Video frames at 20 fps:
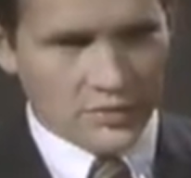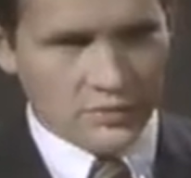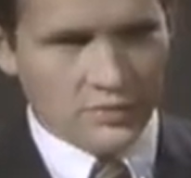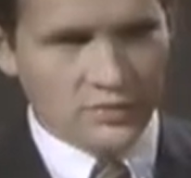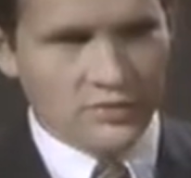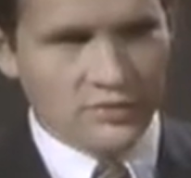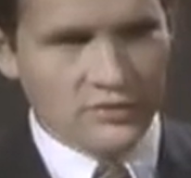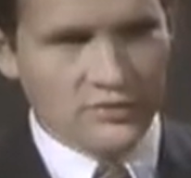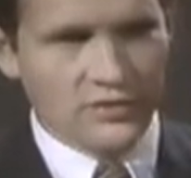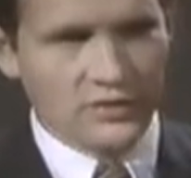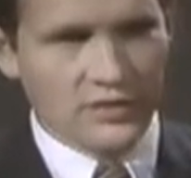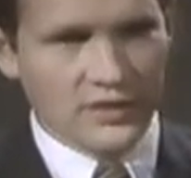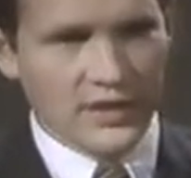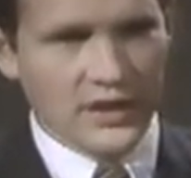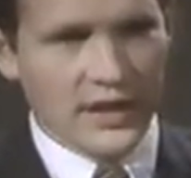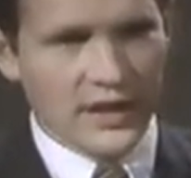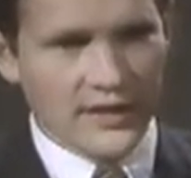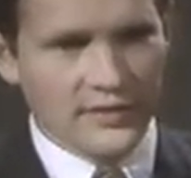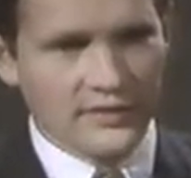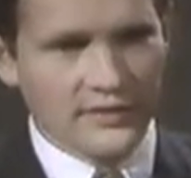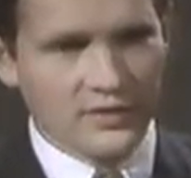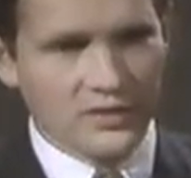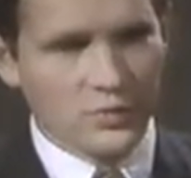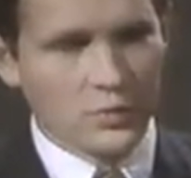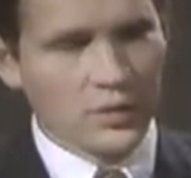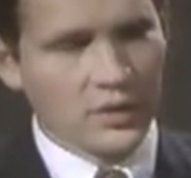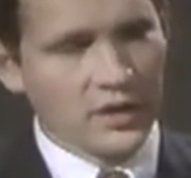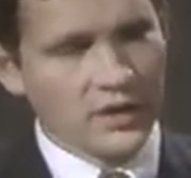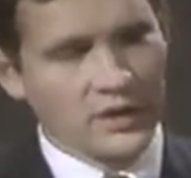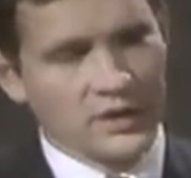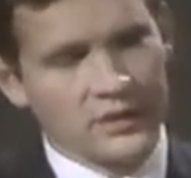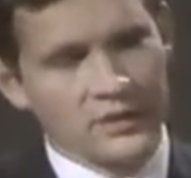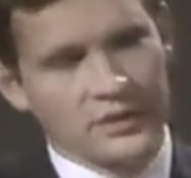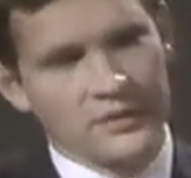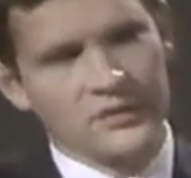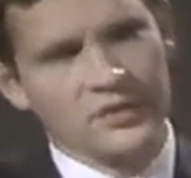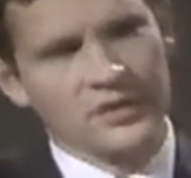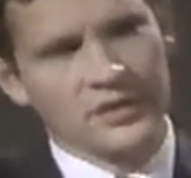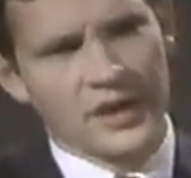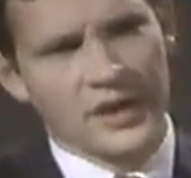the traditional Catholic way
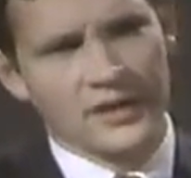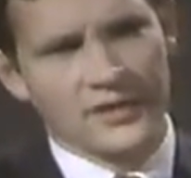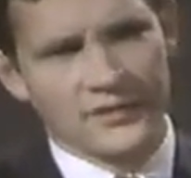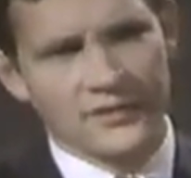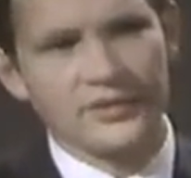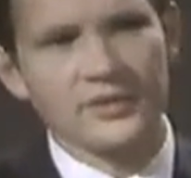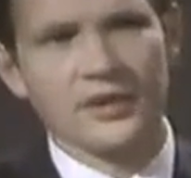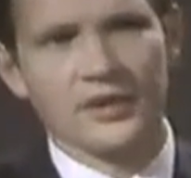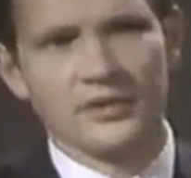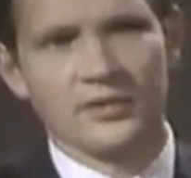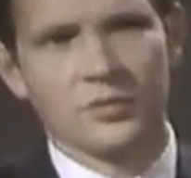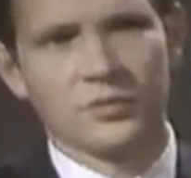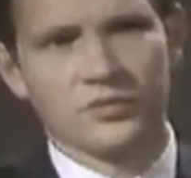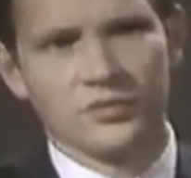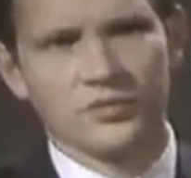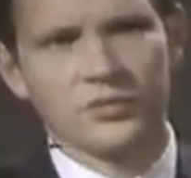in the United States.